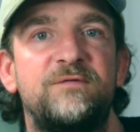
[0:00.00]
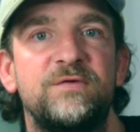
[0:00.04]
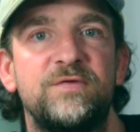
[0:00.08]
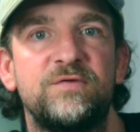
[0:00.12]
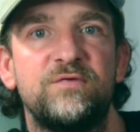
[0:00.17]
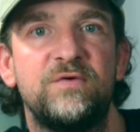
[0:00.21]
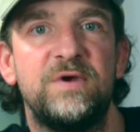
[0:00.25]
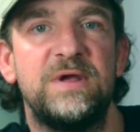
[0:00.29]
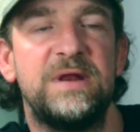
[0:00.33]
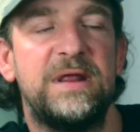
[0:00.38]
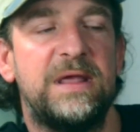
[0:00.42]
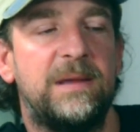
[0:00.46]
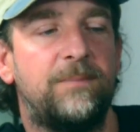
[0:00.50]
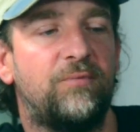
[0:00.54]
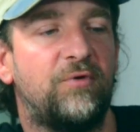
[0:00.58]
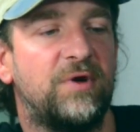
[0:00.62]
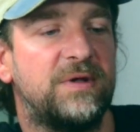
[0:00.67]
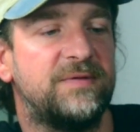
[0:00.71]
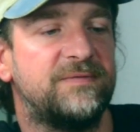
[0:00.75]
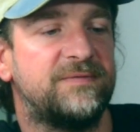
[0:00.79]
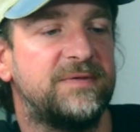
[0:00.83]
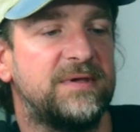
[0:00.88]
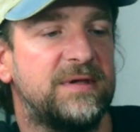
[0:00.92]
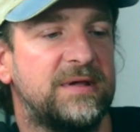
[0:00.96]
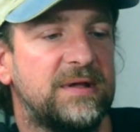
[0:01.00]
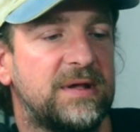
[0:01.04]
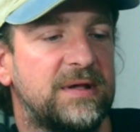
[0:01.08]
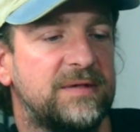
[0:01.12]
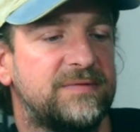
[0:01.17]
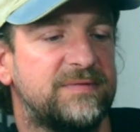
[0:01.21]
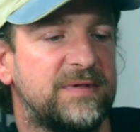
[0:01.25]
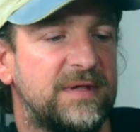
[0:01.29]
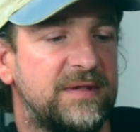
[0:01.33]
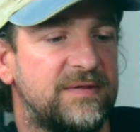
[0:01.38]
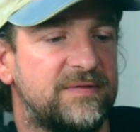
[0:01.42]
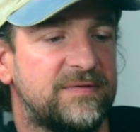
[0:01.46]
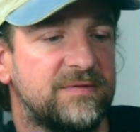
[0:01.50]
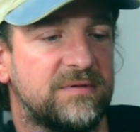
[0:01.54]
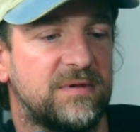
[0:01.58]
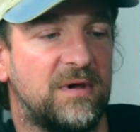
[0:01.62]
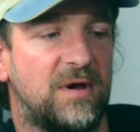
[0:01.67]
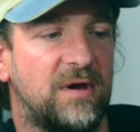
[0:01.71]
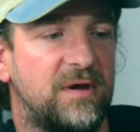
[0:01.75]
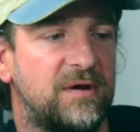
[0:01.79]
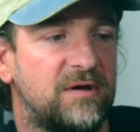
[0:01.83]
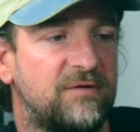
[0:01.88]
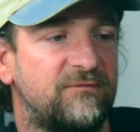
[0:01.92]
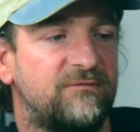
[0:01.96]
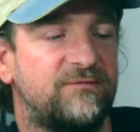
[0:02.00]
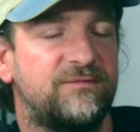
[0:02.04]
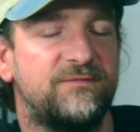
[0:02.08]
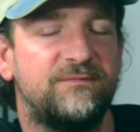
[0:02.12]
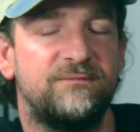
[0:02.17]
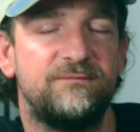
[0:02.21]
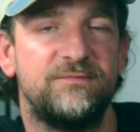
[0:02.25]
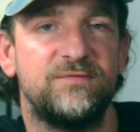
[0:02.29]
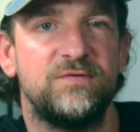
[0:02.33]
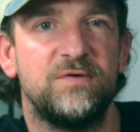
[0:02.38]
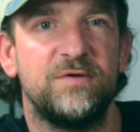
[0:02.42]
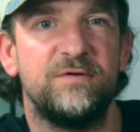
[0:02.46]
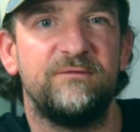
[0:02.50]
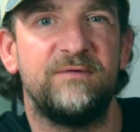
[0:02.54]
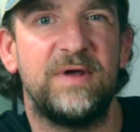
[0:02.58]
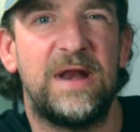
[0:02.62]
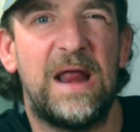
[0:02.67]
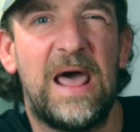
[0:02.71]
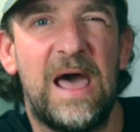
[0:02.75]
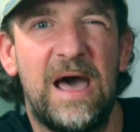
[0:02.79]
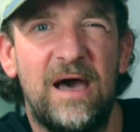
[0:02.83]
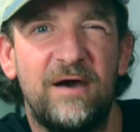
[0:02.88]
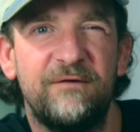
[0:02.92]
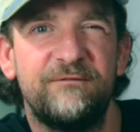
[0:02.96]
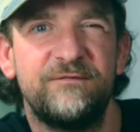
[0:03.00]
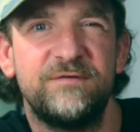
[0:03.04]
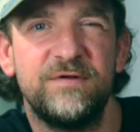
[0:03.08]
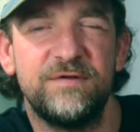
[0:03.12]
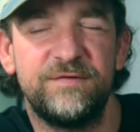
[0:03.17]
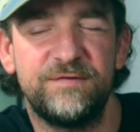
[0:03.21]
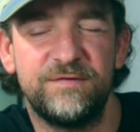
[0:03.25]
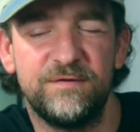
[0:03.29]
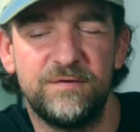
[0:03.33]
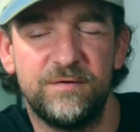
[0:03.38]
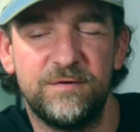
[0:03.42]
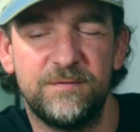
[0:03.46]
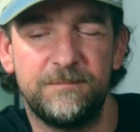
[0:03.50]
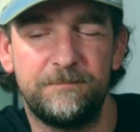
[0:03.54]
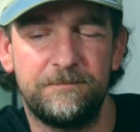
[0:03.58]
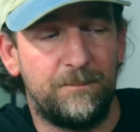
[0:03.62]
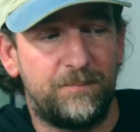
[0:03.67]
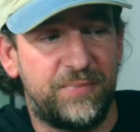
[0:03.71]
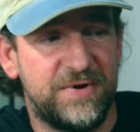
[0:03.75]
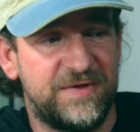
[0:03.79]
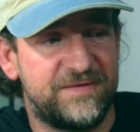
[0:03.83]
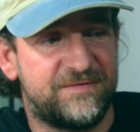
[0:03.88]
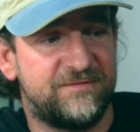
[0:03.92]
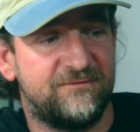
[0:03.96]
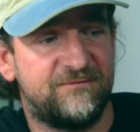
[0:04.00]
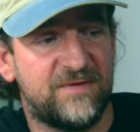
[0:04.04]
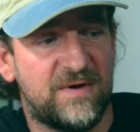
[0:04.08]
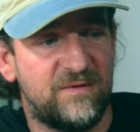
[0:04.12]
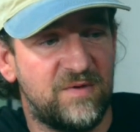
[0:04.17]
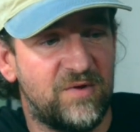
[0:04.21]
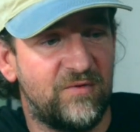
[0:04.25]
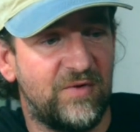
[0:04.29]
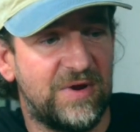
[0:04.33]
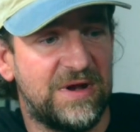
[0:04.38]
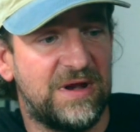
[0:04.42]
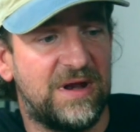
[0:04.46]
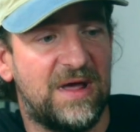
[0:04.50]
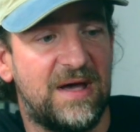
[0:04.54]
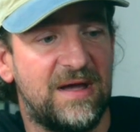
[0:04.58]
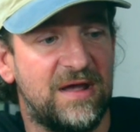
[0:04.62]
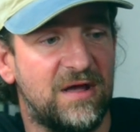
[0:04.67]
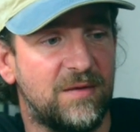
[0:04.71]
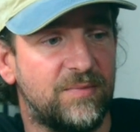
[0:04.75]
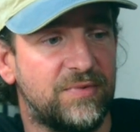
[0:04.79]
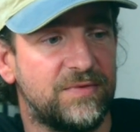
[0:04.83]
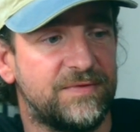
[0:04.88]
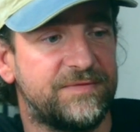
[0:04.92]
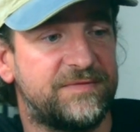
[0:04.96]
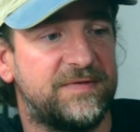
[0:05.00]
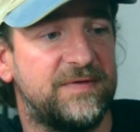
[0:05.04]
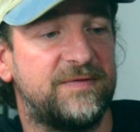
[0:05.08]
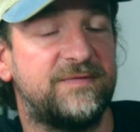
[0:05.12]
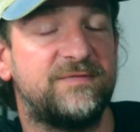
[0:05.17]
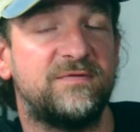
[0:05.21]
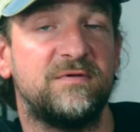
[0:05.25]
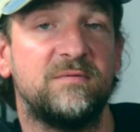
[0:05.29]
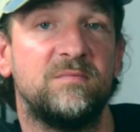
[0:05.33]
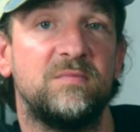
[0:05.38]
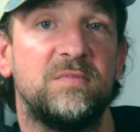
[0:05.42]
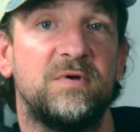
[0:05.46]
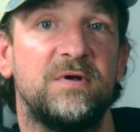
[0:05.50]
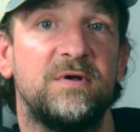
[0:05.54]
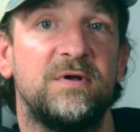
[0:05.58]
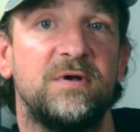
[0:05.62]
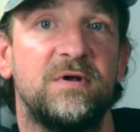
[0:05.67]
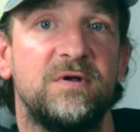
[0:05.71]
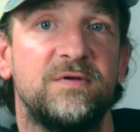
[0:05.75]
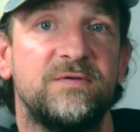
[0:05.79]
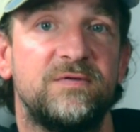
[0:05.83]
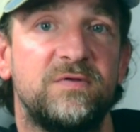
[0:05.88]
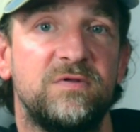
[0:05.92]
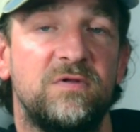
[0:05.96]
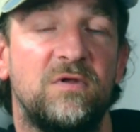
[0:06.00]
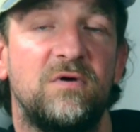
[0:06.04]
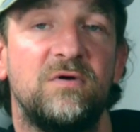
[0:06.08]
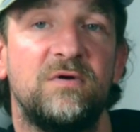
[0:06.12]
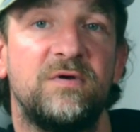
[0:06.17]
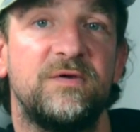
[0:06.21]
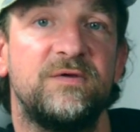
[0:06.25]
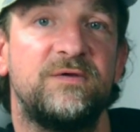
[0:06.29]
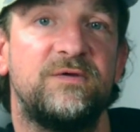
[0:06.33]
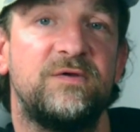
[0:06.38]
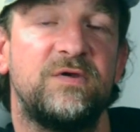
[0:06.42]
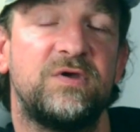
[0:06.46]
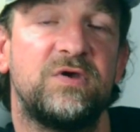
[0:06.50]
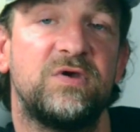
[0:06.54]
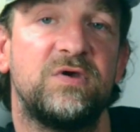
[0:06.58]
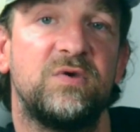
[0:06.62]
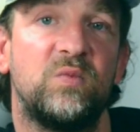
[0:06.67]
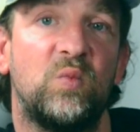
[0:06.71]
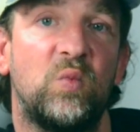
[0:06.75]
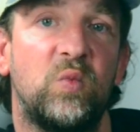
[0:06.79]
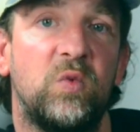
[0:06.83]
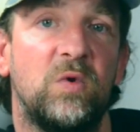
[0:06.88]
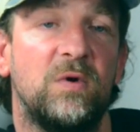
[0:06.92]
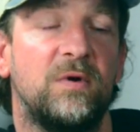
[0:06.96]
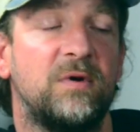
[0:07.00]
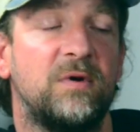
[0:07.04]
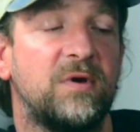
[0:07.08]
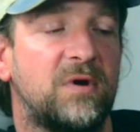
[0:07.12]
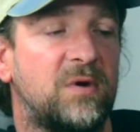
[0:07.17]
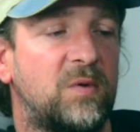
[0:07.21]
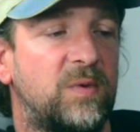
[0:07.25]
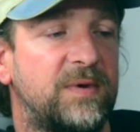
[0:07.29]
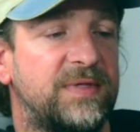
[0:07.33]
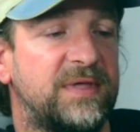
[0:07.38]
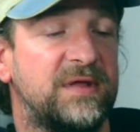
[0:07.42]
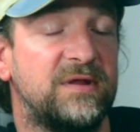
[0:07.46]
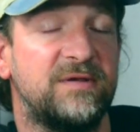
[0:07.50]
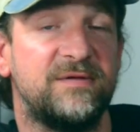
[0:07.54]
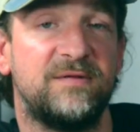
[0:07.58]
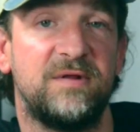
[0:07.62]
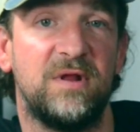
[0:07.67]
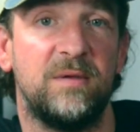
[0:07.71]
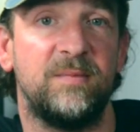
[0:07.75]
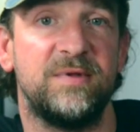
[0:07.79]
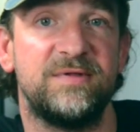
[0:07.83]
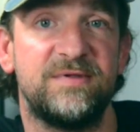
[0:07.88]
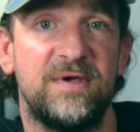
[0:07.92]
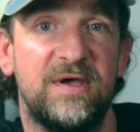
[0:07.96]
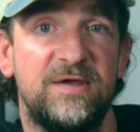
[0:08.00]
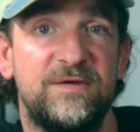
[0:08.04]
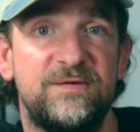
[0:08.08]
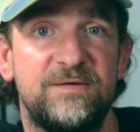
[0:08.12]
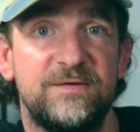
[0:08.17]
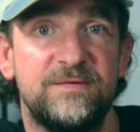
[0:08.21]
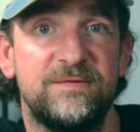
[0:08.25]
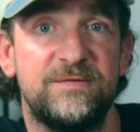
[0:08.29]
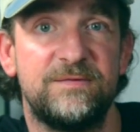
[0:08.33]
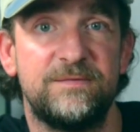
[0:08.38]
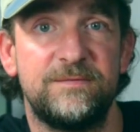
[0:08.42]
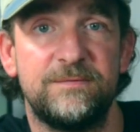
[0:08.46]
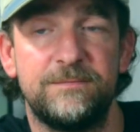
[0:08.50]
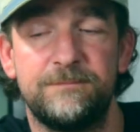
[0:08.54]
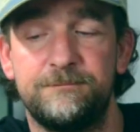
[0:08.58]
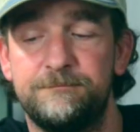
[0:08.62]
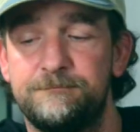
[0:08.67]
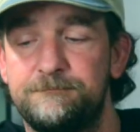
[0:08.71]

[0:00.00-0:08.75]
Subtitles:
for 3D printing. It's kind of sort of an afterthought, but it's a very reliable system as long as you can work within its limitations.